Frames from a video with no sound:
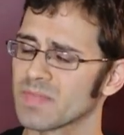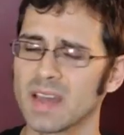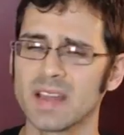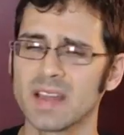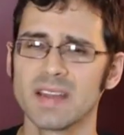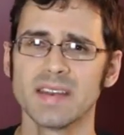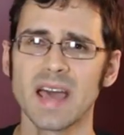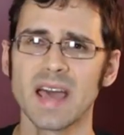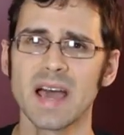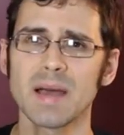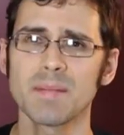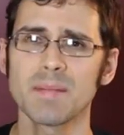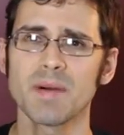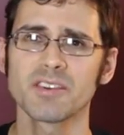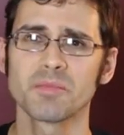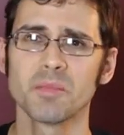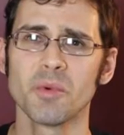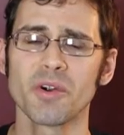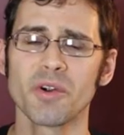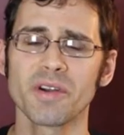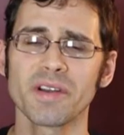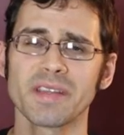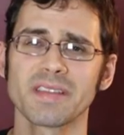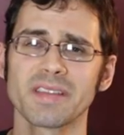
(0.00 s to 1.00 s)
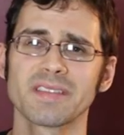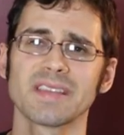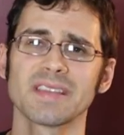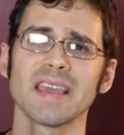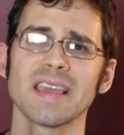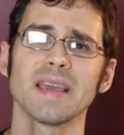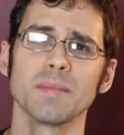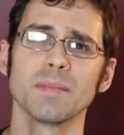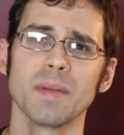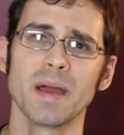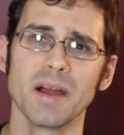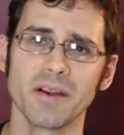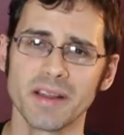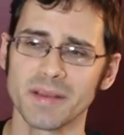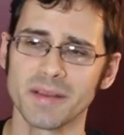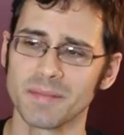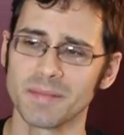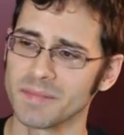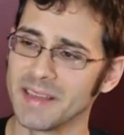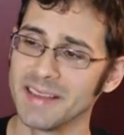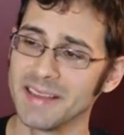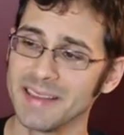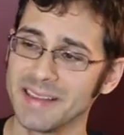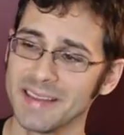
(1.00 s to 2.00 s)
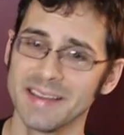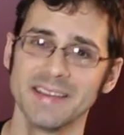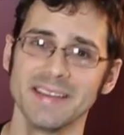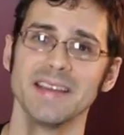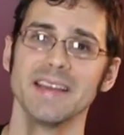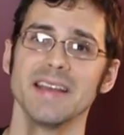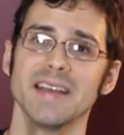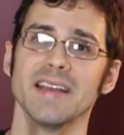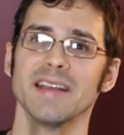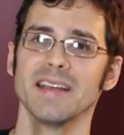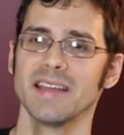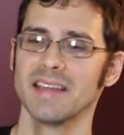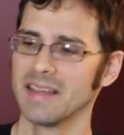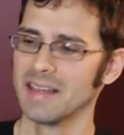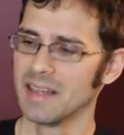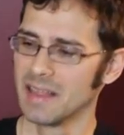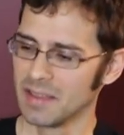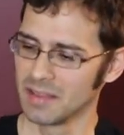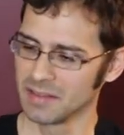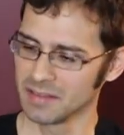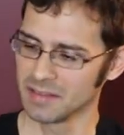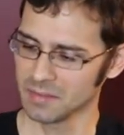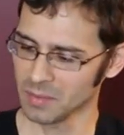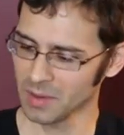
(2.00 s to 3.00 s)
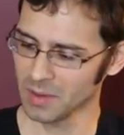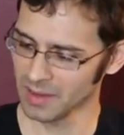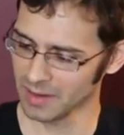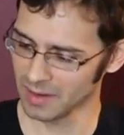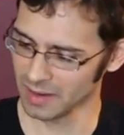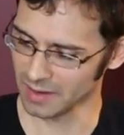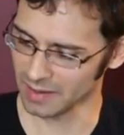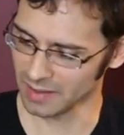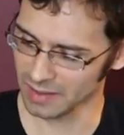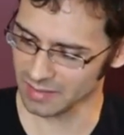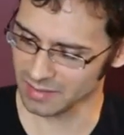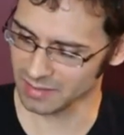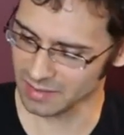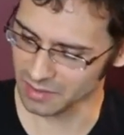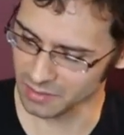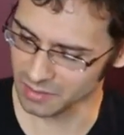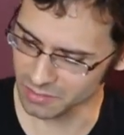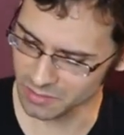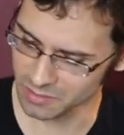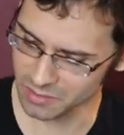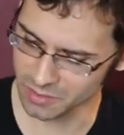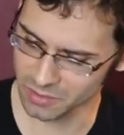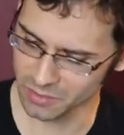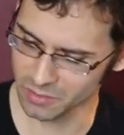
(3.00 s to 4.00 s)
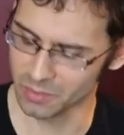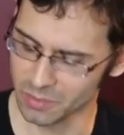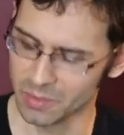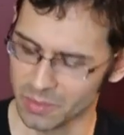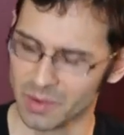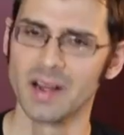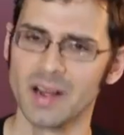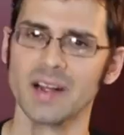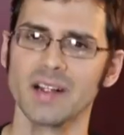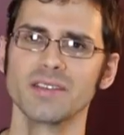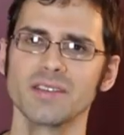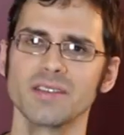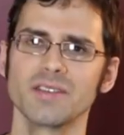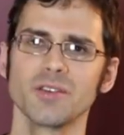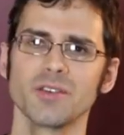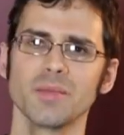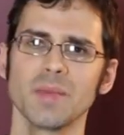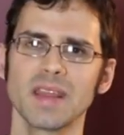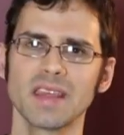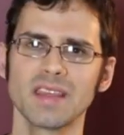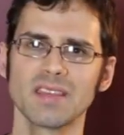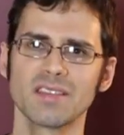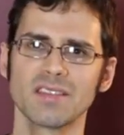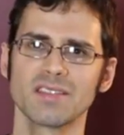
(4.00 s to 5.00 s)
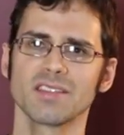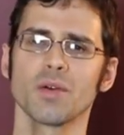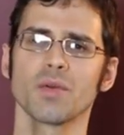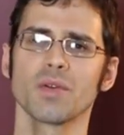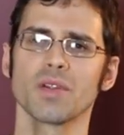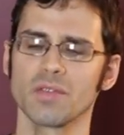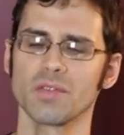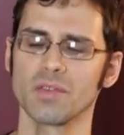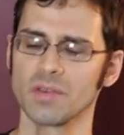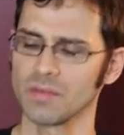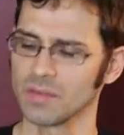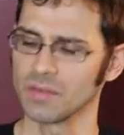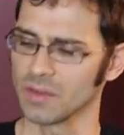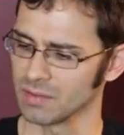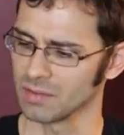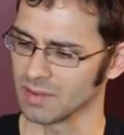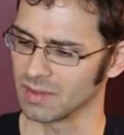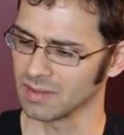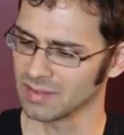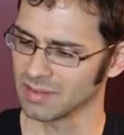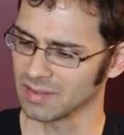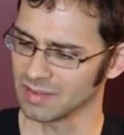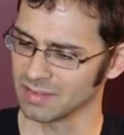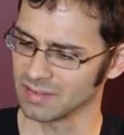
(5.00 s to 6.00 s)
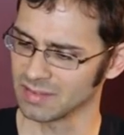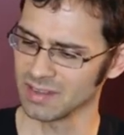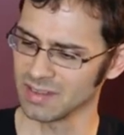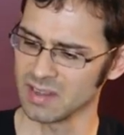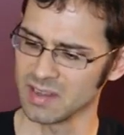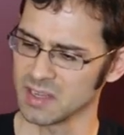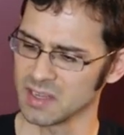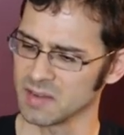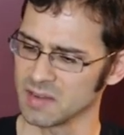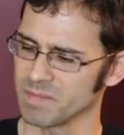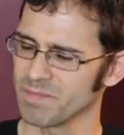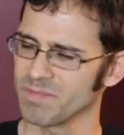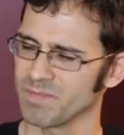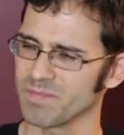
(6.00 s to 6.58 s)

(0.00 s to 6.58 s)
much more to say about it. This is why I guess I don't do too many soda reviews. This is like,